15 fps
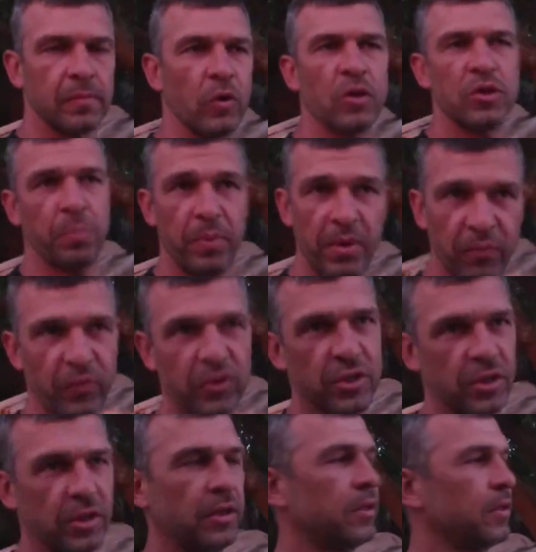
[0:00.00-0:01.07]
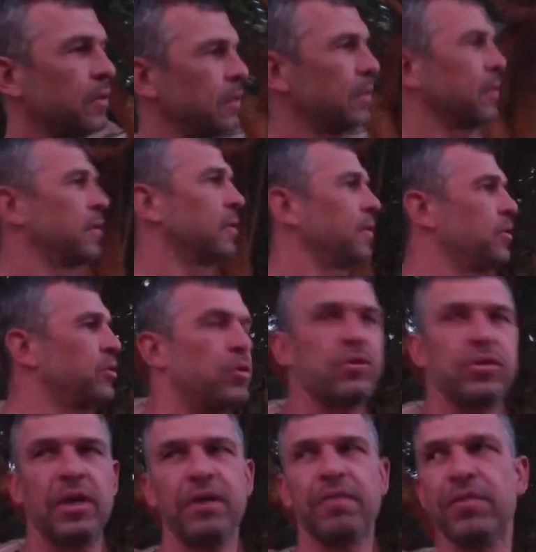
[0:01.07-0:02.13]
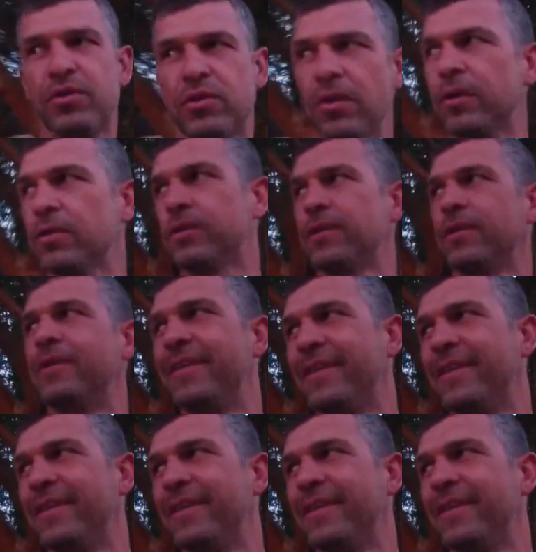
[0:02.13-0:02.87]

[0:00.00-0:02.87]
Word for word: not spear fishing. He's too scared of the sharks.